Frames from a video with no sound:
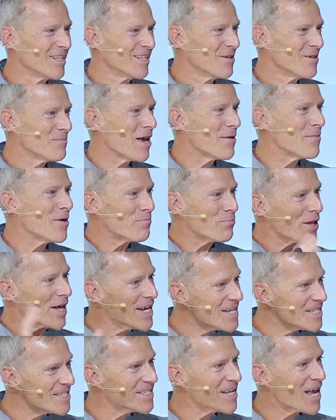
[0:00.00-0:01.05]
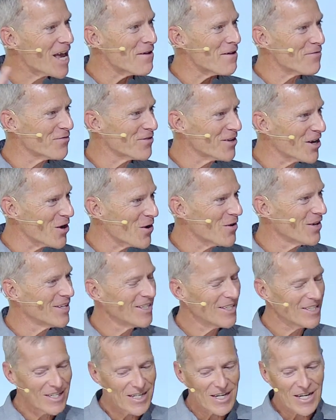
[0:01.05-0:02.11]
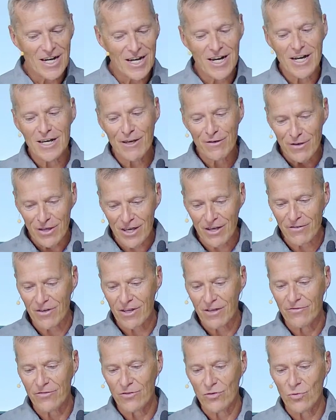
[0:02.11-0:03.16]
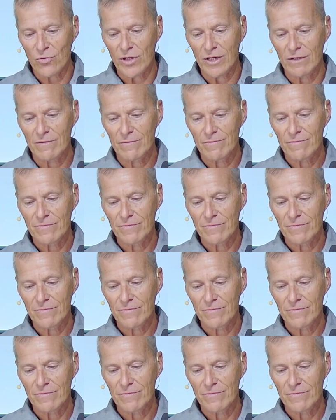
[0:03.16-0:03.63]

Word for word: maybe play it safe, you know. Uh, if, if you will.